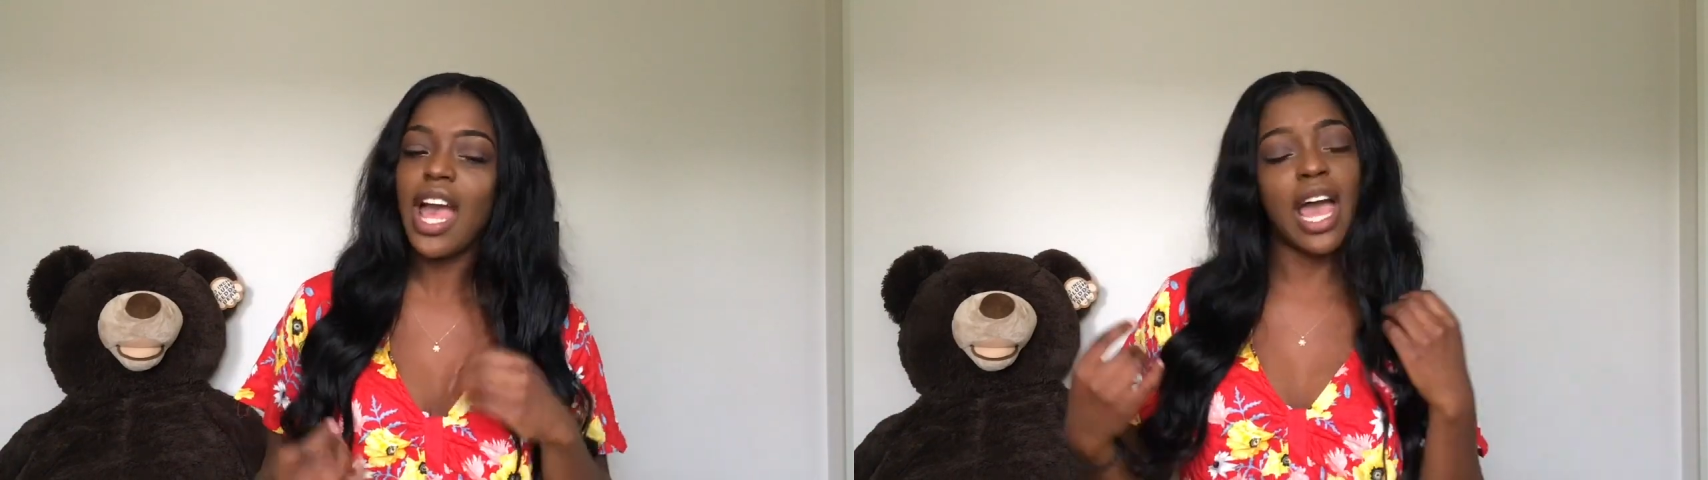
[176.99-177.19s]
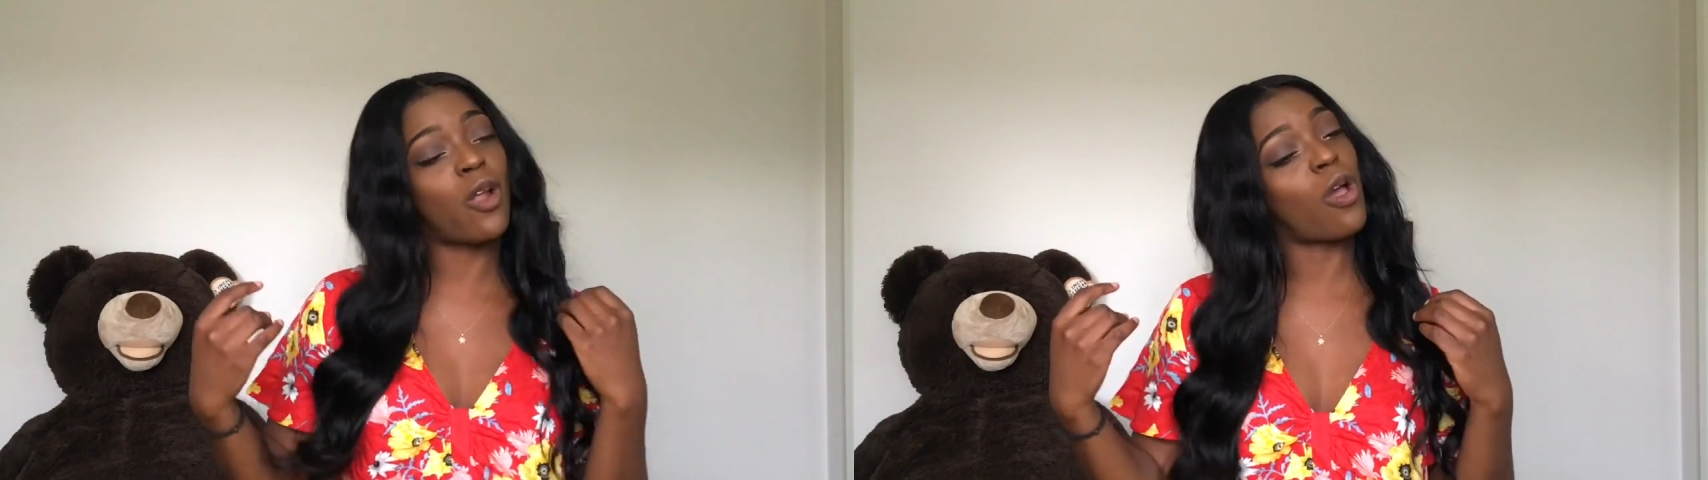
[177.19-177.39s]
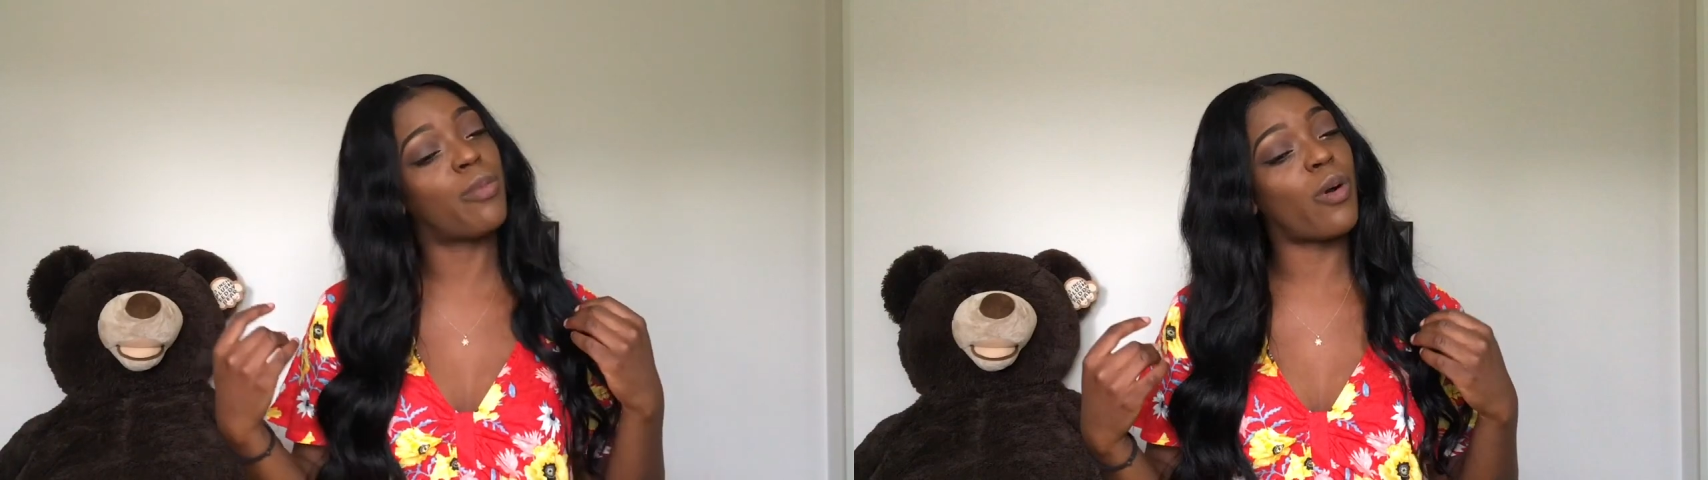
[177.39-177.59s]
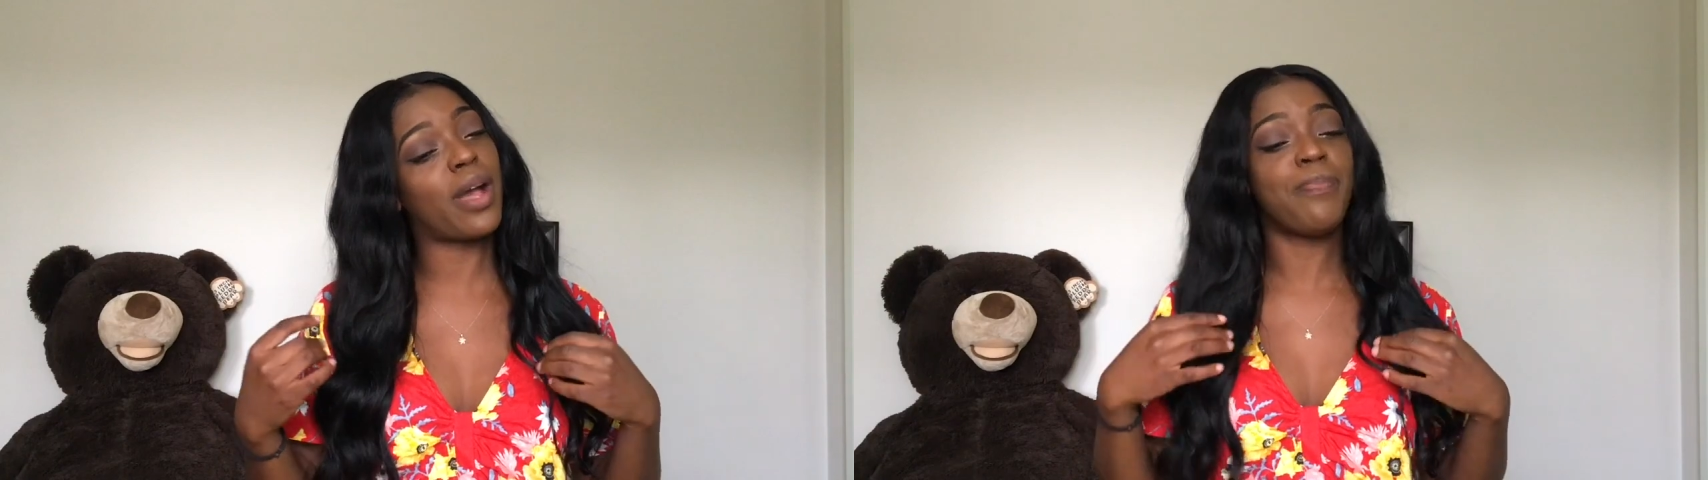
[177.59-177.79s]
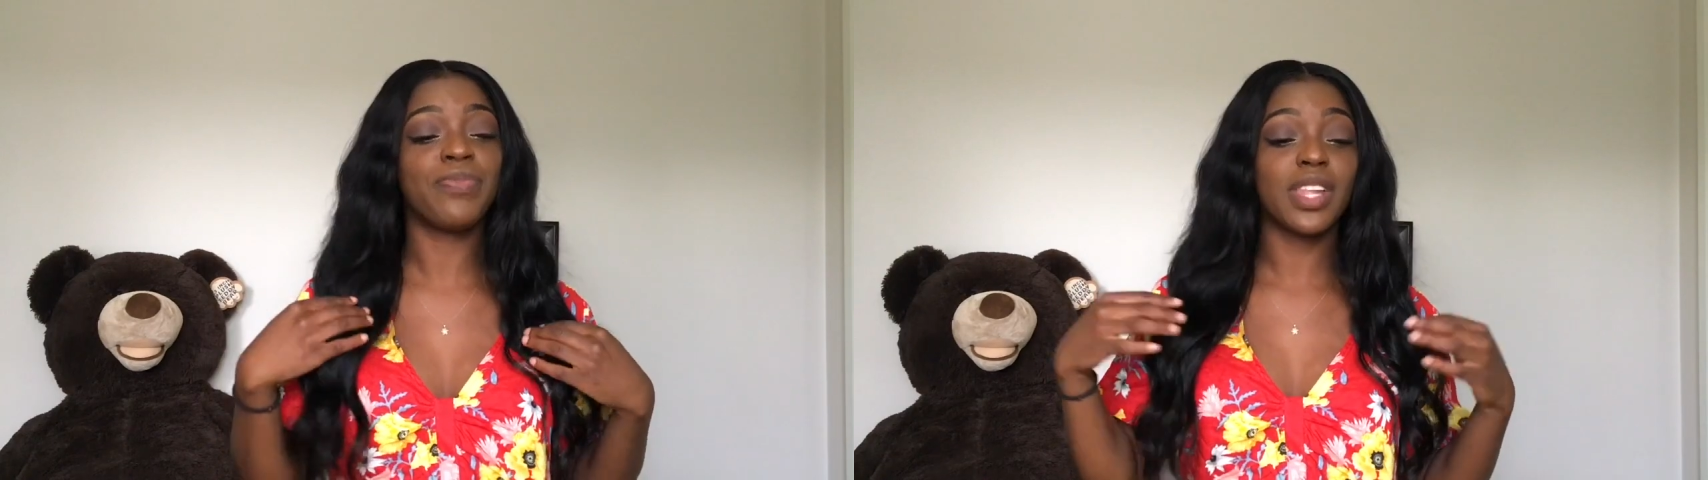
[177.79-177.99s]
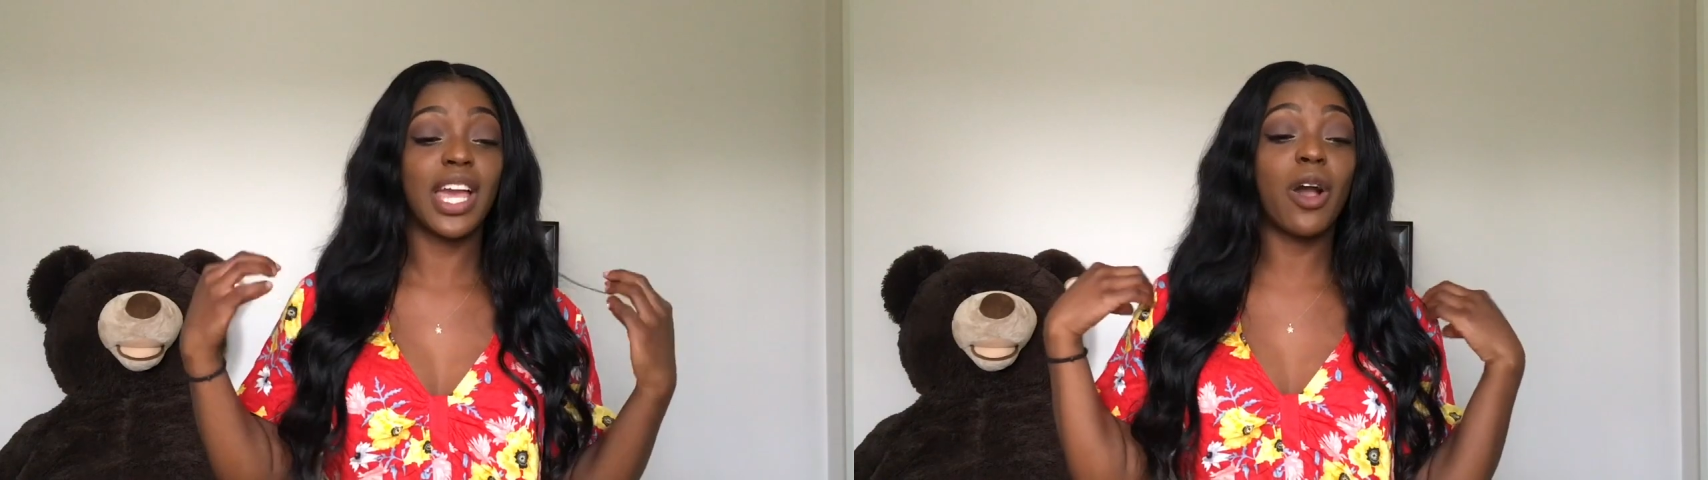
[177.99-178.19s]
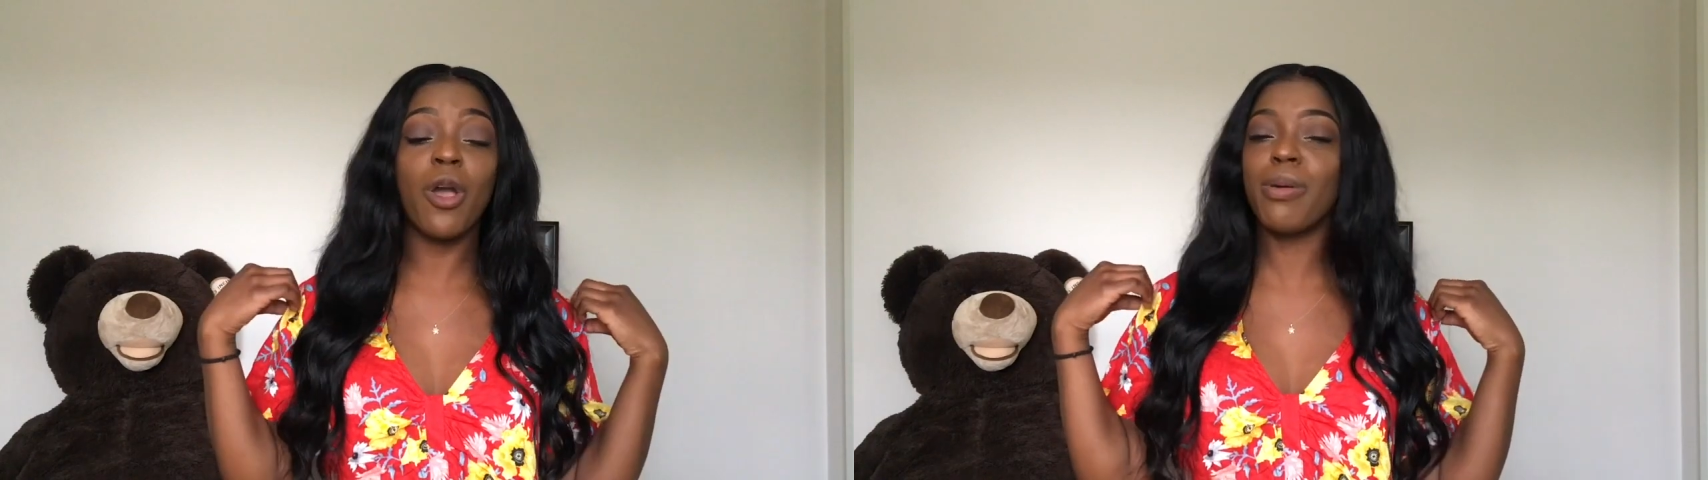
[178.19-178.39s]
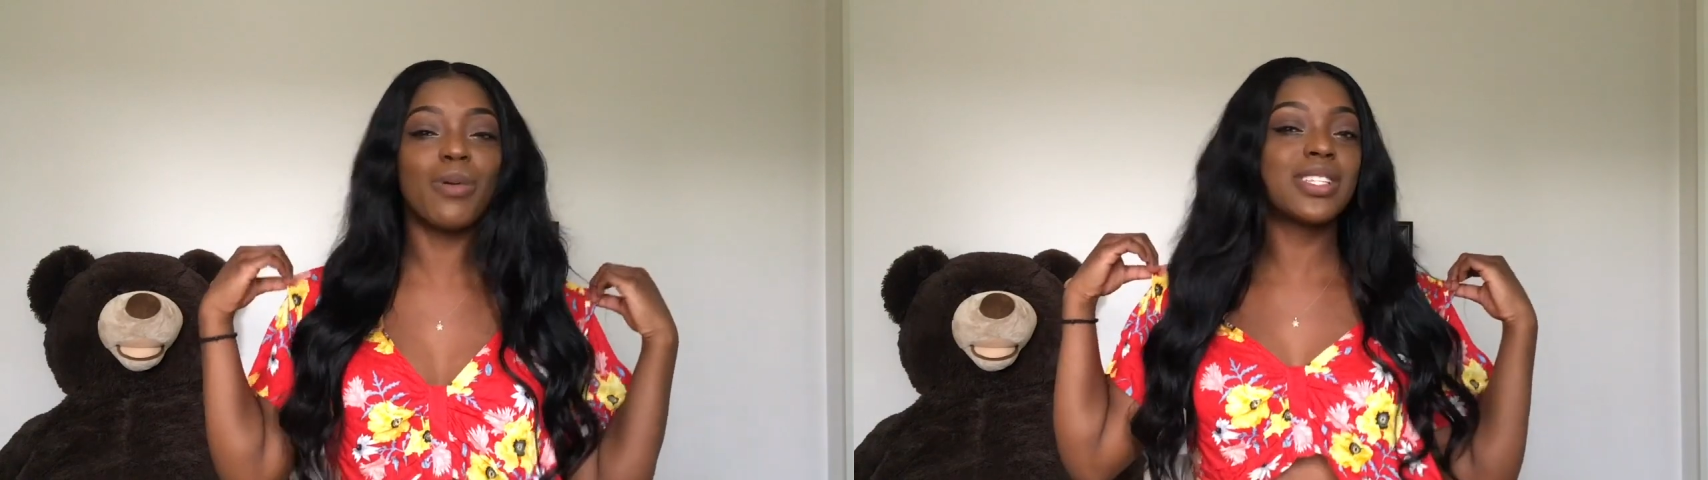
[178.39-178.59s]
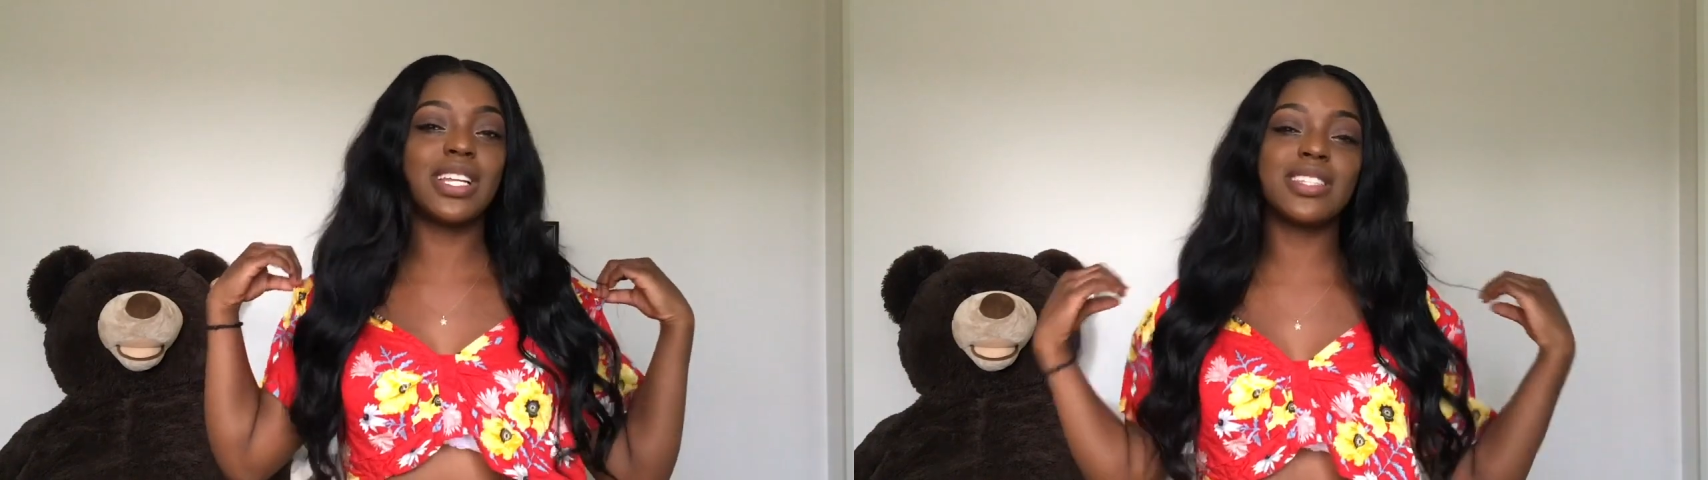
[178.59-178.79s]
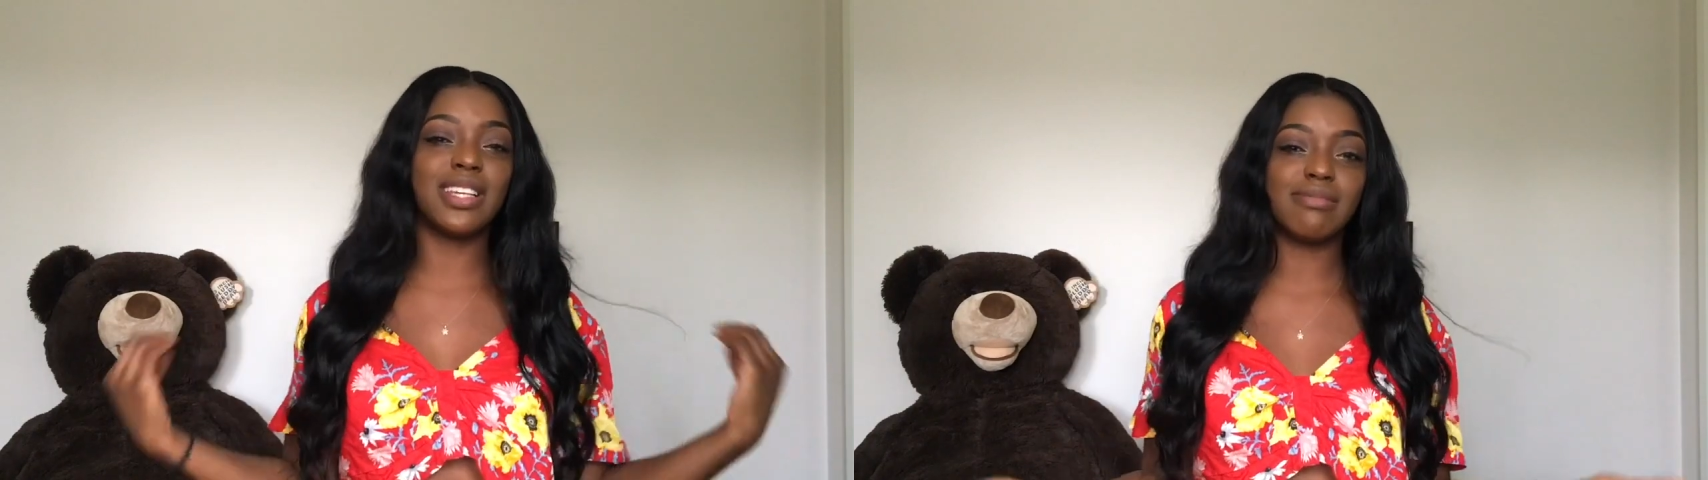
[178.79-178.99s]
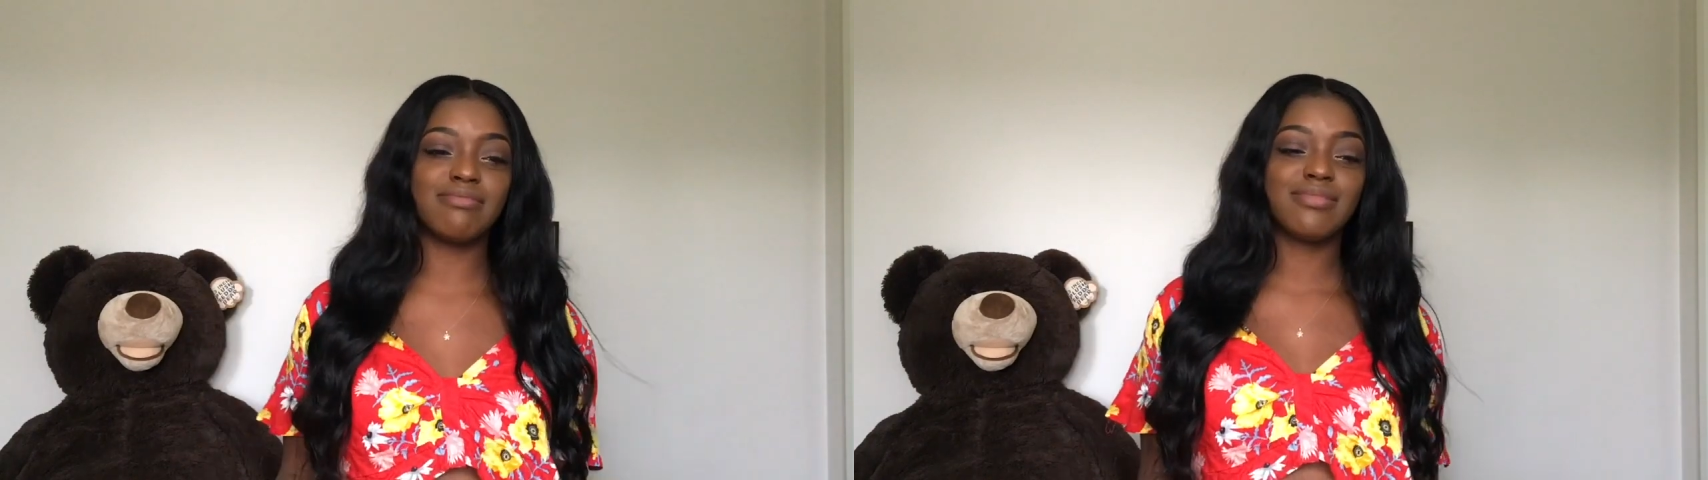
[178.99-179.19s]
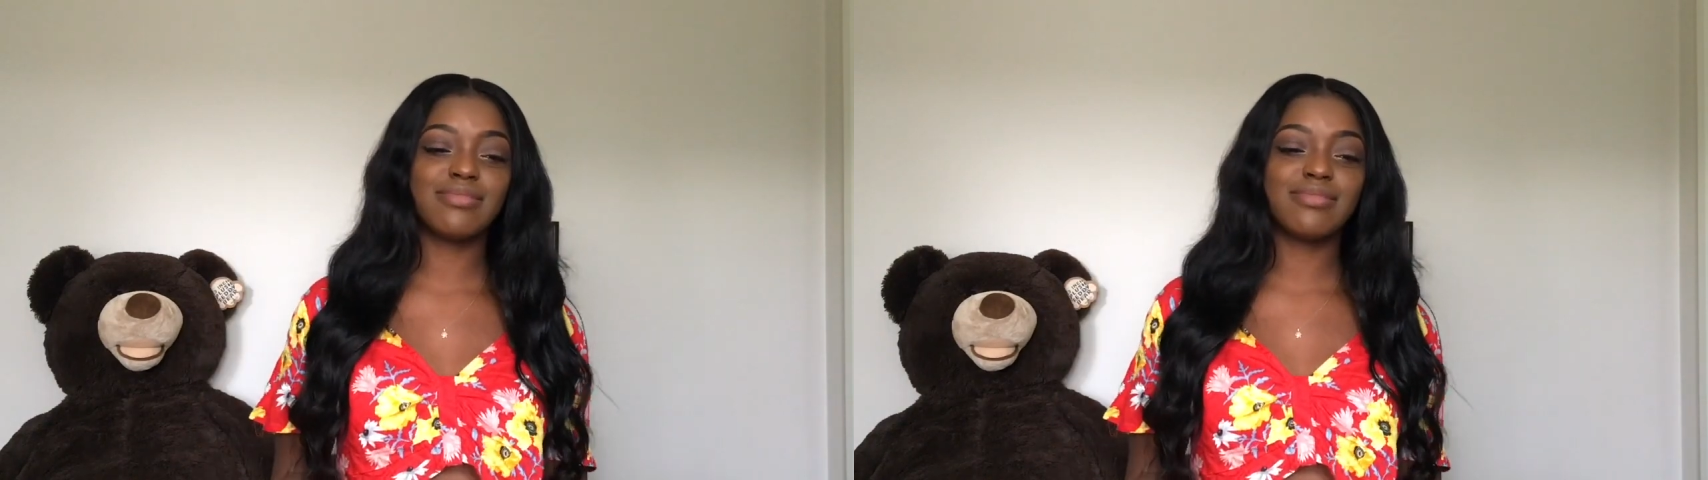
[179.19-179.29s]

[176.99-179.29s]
and homeboy wasn't listening.